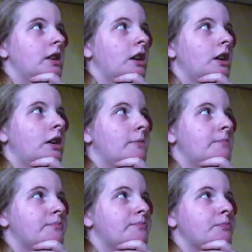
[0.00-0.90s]

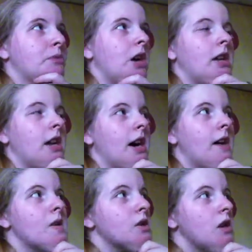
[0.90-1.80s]
um, yeah, I
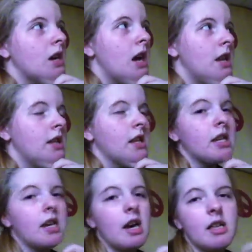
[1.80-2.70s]
haven't started
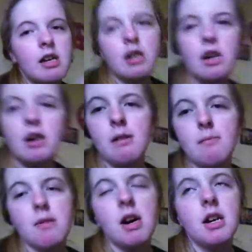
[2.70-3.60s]
editing yet,
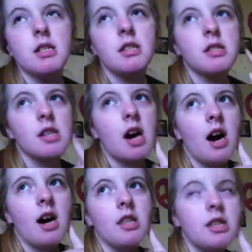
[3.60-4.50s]
but
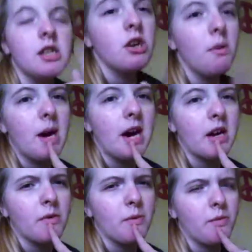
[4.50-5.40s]
I did go
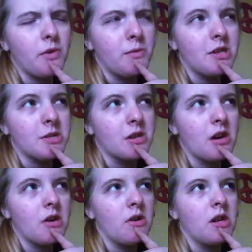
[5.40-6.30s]
back a few minutes
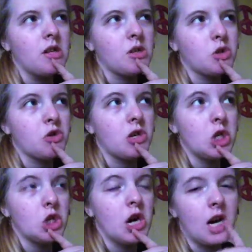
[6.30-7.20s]
ago and
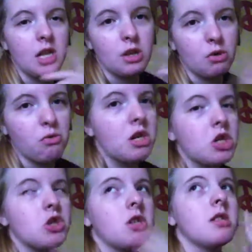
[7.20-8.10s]
screenshot the
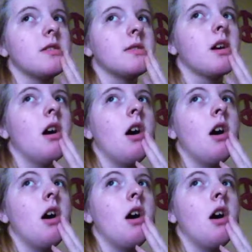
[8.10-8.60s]
questions.